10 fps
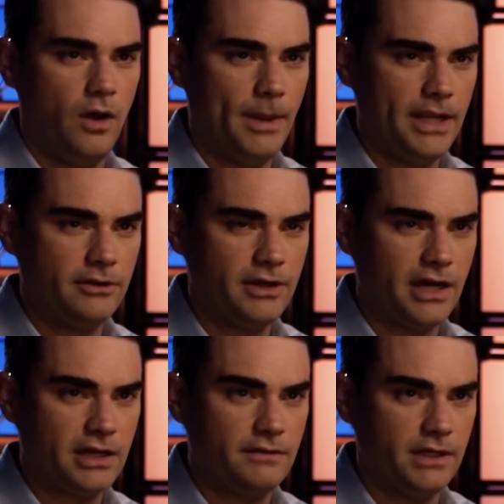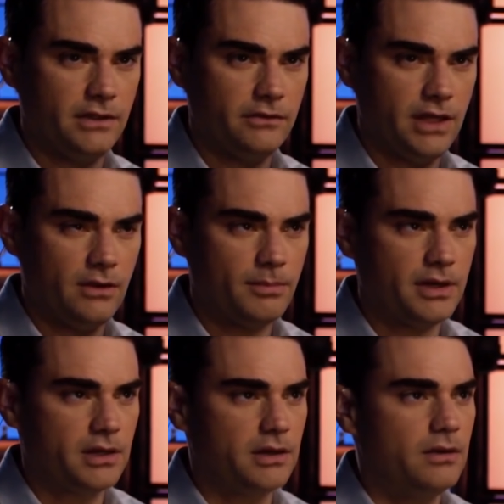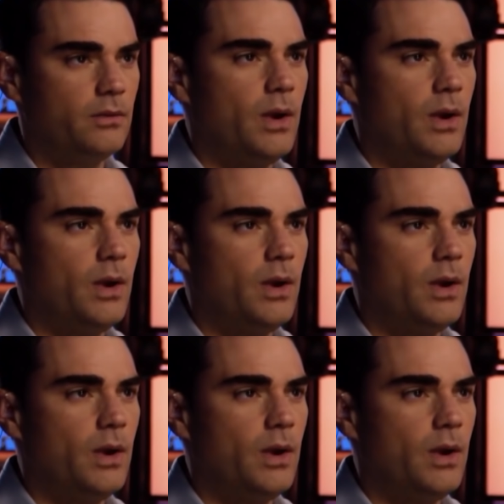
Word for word: All my internet activity is now protected.